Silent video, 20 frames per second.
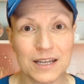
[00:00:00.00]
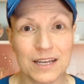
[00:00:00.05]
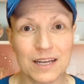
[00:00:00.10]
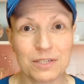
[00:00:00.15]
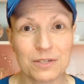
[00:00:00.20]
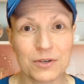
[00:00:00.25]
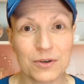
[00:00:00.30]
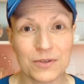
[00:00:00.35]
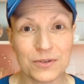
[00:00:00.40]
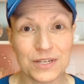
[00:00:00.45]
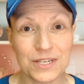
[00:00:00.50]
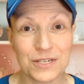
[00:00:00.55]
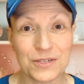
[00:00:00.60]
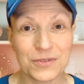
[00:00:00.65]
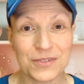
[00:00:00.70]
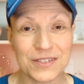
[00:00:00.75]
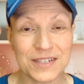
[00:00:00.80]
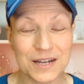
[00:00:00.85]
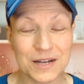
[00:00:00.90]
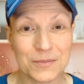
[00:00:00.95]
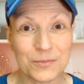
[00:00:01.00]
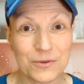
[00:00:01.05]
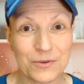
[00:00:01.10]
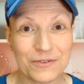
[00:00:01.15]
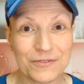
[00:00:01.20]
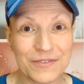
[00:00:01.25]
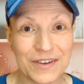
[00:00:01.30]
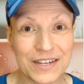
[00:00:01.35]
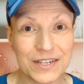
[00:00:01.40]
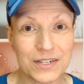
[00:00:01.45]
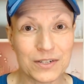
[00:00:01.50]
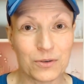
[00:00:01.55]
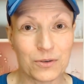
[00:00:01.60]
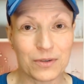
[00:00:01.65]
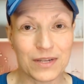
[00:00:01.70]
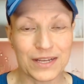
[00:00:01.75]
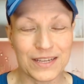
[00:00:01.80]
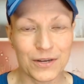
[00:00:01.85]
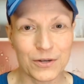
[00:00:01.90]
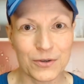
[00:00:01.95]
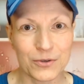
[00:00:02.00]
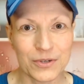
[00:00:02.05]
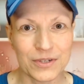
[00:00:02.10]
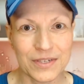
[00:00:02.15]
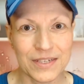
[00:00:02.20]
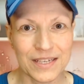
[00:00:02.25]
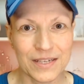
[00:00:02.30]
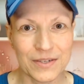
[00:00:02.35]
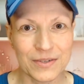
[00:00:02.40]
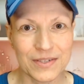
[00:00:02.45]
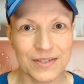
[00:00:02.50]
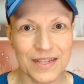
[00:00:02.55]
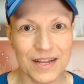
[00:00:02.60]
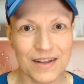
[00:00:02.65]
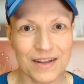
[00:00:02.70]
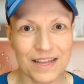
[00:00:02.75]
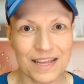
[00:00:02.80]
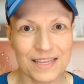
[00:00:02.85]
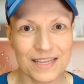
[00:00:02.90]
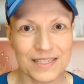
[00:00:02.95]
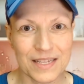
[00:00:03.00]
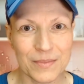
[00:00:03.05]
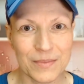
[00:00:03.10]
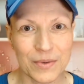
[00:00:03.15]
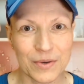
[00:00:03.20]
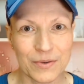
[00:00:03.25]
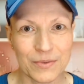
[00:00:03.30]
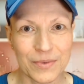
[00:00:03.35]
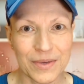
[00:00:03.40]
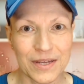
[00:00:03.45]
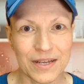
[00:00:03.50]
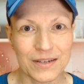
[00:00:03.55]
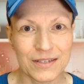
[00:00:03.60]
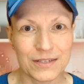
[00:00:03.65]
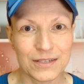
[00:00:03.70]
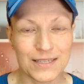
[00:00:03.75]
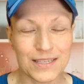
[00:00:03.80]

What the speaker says: You don't need to sound professional. You just need to sound like someone real.